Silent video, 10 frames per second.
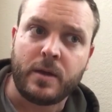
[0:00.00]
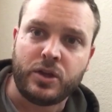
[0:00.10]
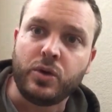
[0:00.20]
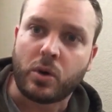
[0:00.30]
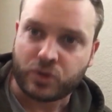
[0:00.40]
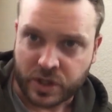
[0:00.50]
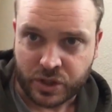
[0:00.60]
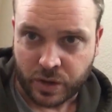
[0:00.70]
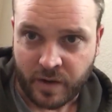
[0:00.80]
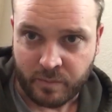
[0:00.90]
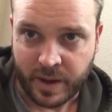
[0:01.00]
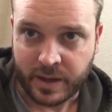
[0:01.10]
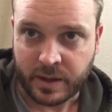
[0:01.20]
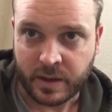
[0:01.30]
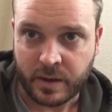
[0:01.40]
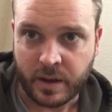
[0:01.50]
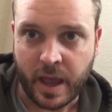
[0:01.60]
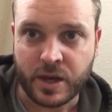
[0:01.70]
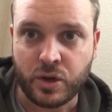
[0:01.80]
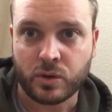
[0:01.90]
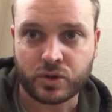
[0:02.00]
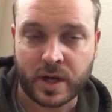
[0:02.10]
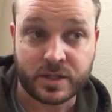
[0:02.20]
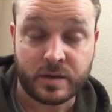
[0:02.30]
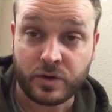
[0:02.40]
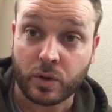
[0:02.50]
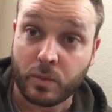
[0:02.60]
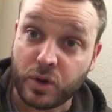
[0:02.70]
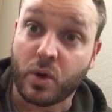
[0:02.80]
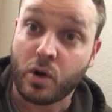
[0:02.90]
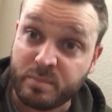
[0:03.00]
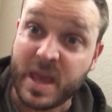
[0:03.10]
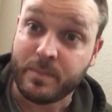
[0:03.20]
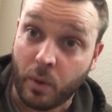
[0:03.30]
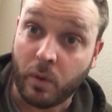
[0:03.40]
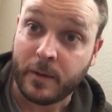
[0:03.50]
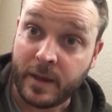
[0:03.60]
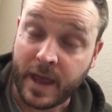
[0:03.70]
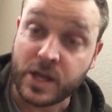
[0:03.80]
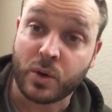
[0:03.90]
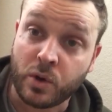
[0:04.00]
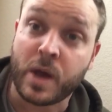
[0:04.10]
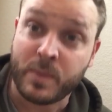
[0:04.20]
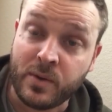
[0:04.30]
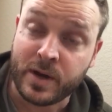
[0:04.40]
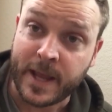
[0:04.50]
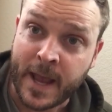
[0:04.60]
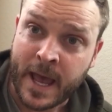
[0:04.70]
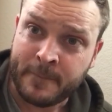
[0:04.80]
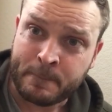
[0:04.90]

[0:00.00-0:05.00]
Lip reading: You don't trust your government, and you don't trust your own people and your own community,